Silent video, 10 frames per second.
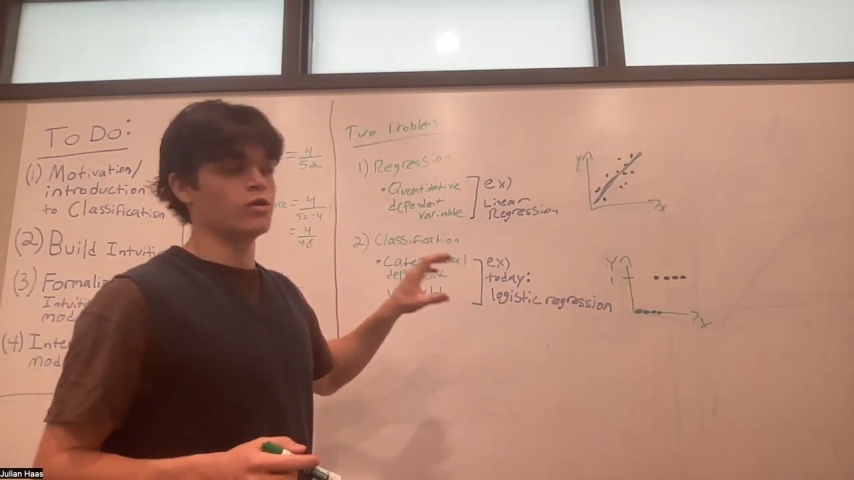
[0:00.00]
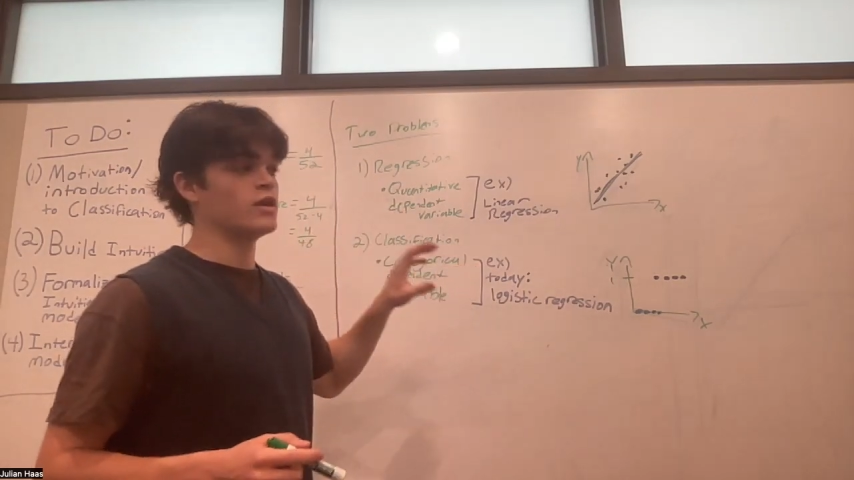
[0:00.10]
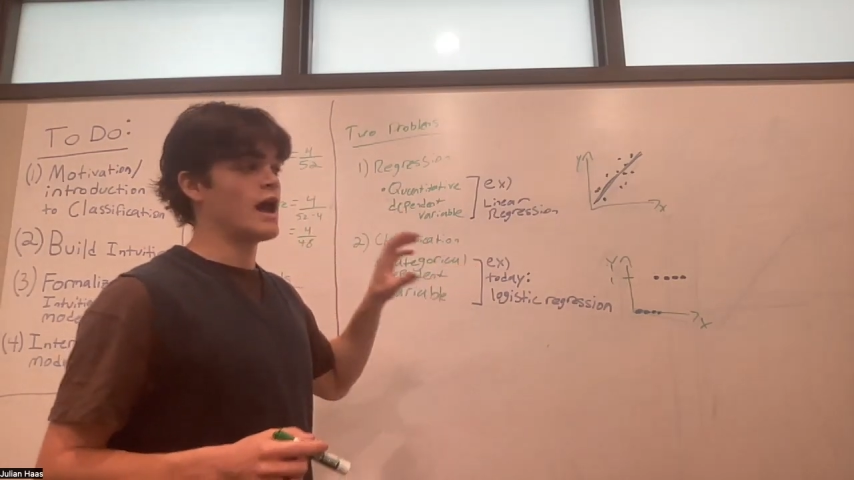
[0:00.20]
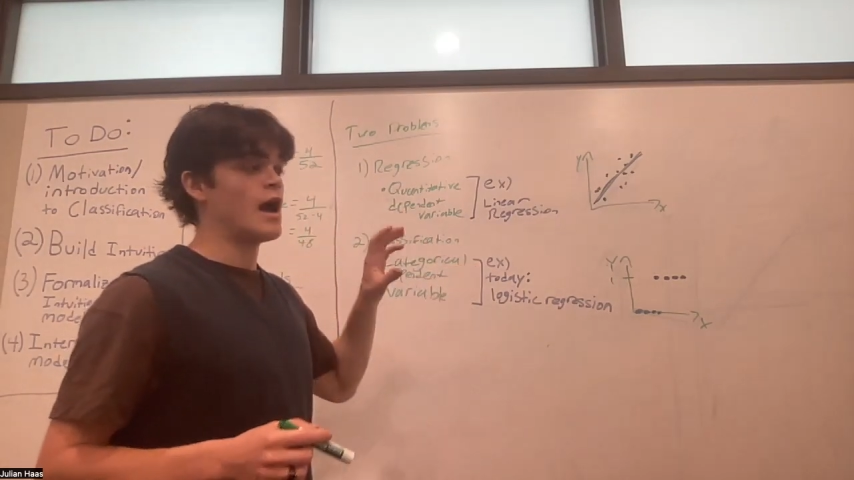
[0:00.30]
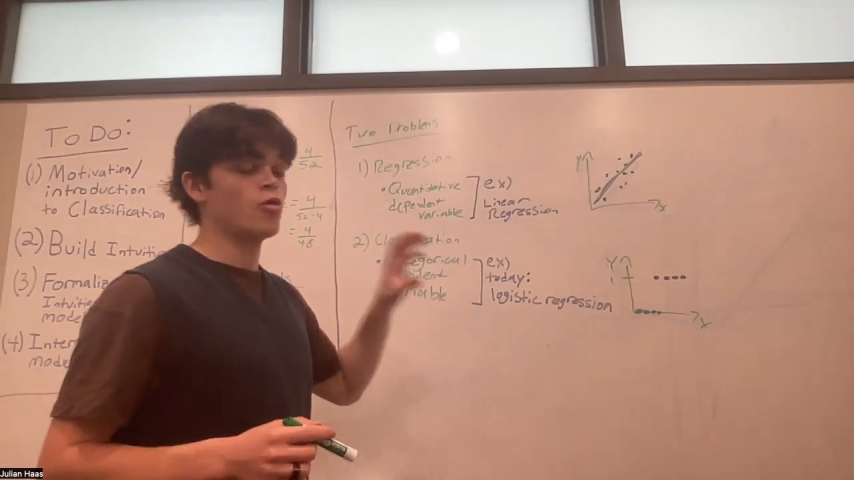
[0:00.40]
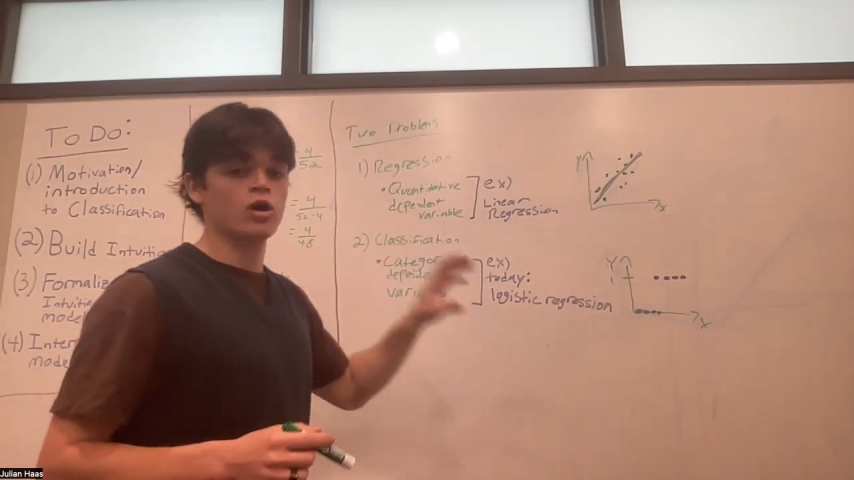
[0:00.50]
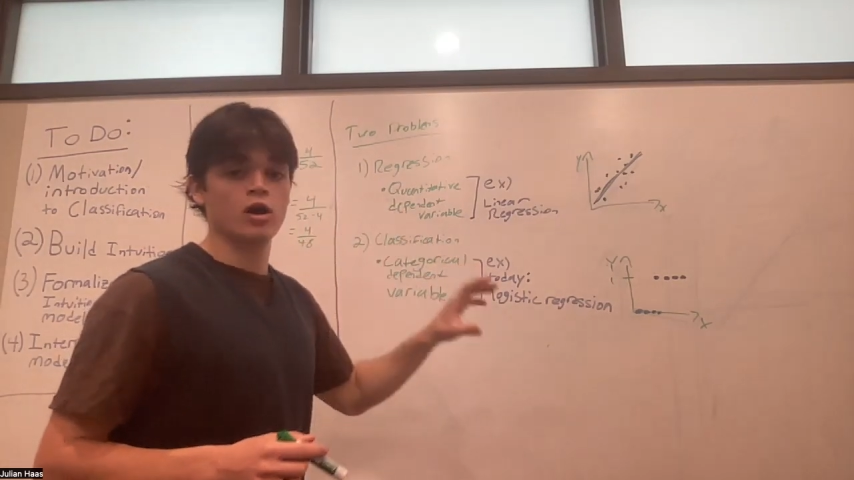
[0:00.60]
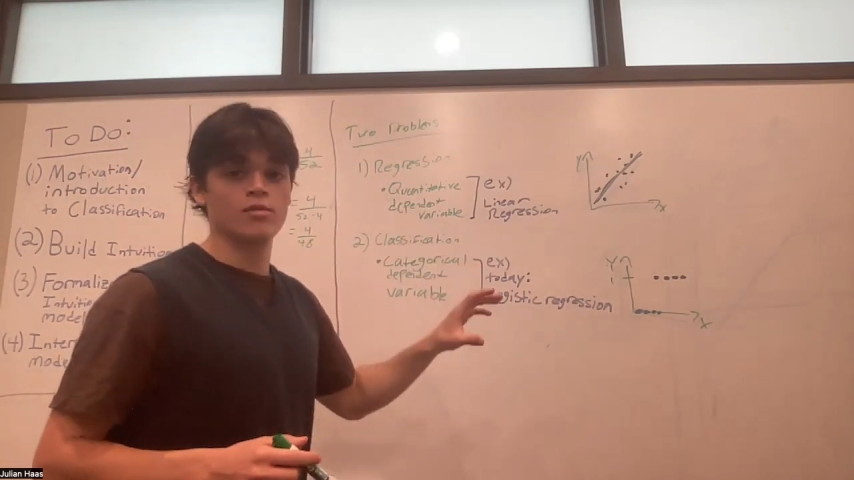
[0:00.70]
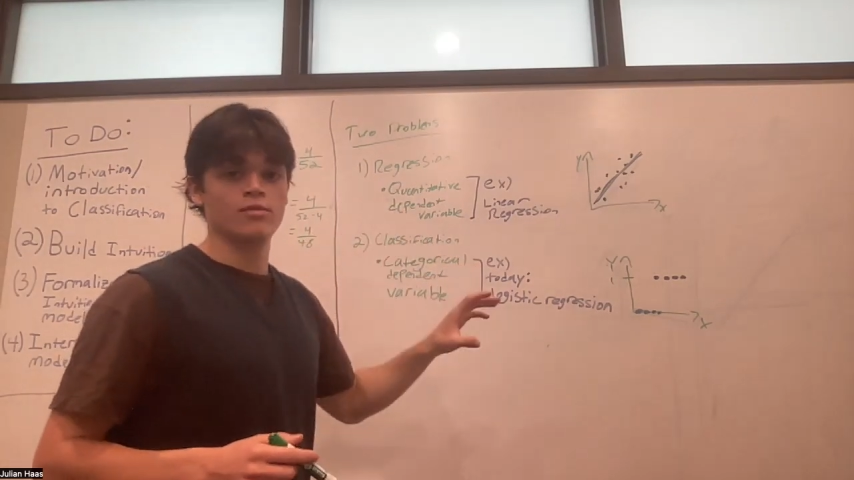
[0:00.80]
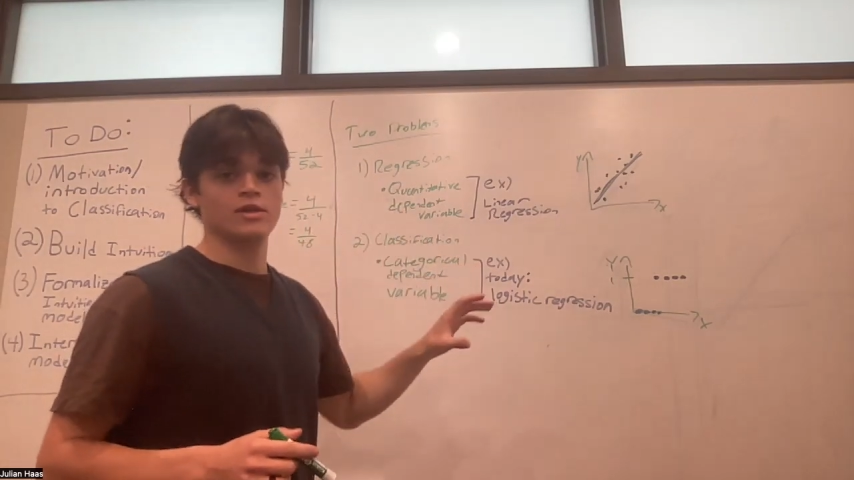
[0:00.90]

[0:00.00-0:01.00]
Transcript: the outcome